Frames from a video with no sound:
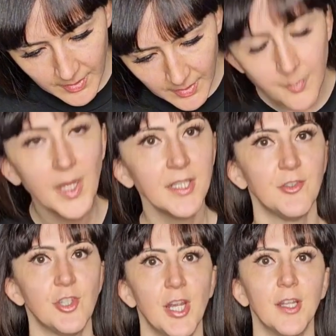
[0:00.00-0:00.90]
Made in
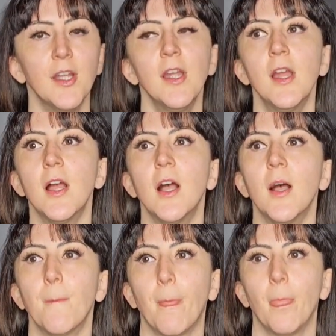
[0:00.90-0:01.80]
China.
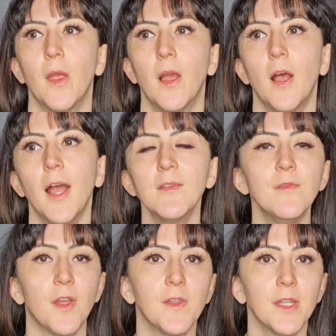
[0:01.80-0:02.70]
I have
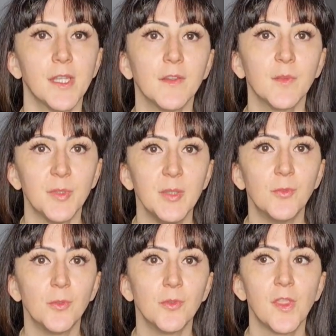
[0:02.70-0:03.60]
nothing against
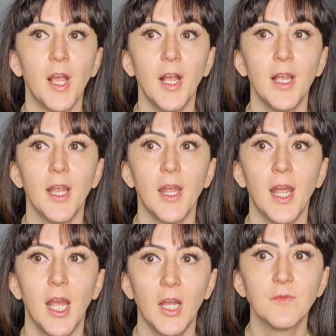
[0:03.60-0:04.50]
people that
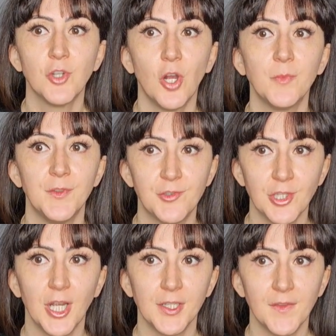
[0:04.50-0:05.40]
have jobs in
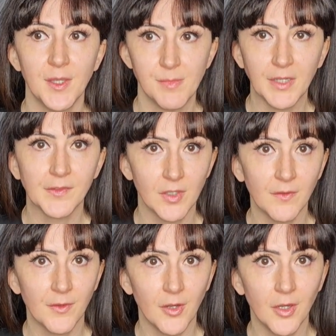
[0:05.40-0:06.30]
China that make stuff
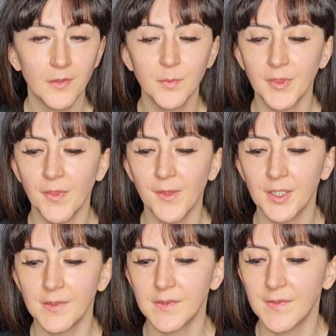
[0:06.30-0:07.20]
for us, but the thing
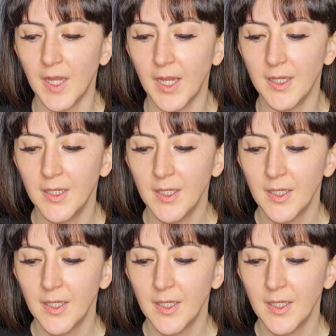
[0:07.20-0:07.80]
is that